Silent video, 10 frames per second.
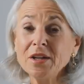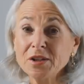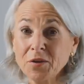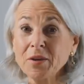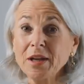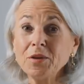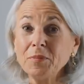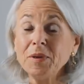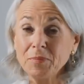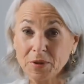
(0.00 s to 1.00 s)
so that the
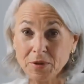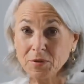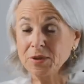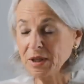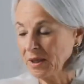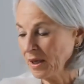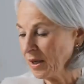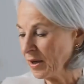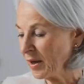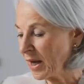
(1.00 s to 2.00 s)
people don't
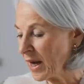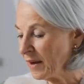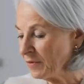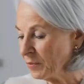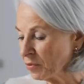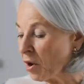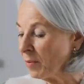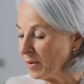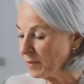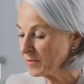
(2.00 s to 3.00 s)
have
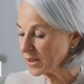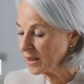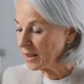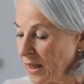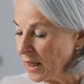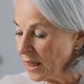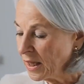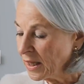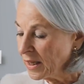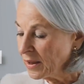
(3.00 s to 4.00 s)
problems.
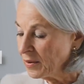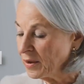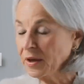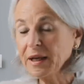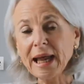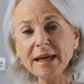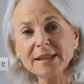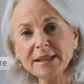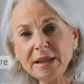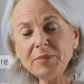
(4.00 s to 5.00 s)
The
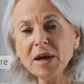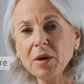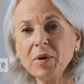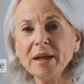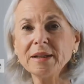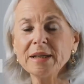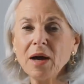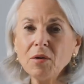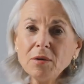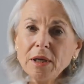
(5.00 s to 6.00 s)
glycemia went
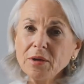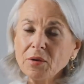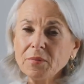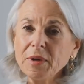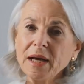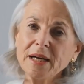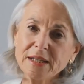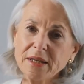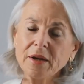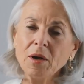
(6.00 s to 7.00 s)
down and
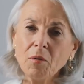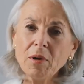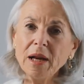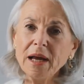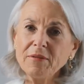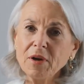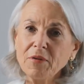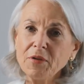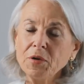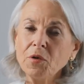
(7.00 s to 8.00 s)
normalized at the lower level
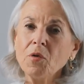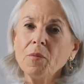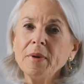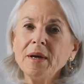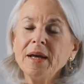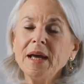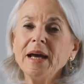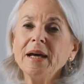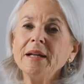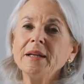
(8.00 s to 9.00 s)
of the norm,
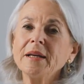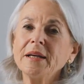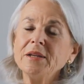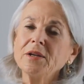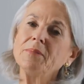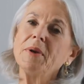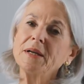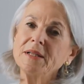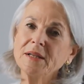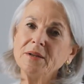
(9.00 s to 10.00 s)
and the ketone
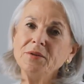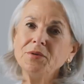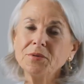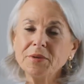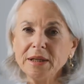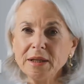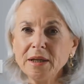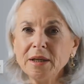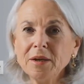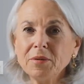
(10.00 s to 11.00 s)
bodies in the
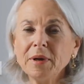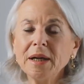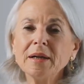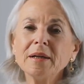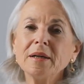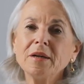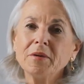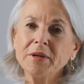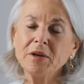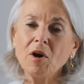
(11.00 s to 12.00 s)
urine were
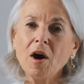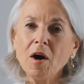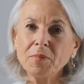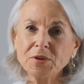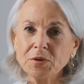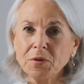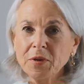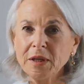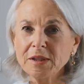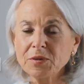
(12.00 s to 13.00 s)
going up.
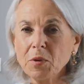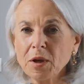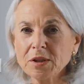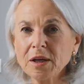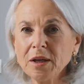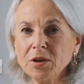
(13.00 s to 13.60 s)
So this was